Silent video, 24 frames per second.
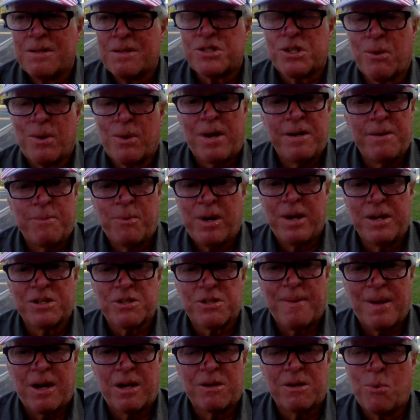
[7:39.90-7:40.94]
So anyway, as
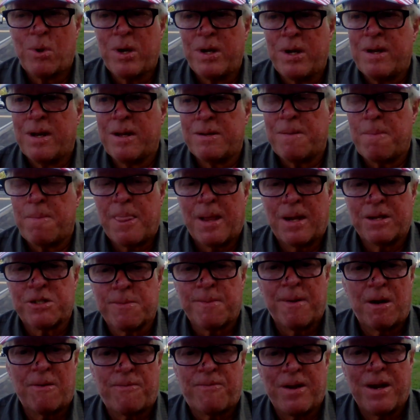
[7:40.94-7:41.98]
a matter of
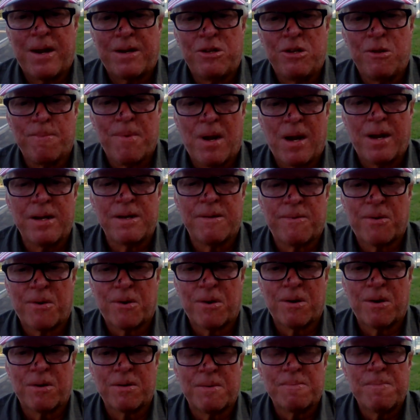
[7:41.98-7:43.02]
fact, you might have
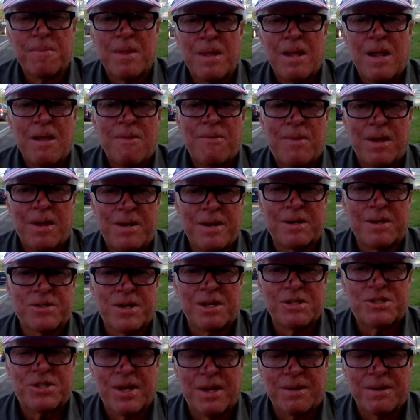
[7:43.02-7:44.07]
heard that as
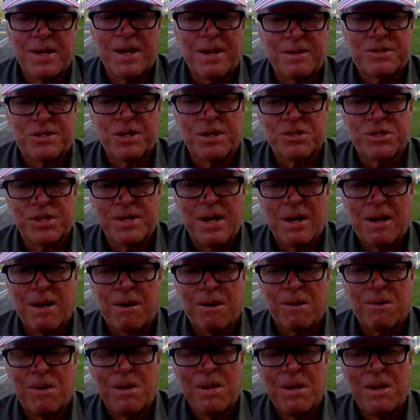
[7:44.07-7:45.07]
I said that just now,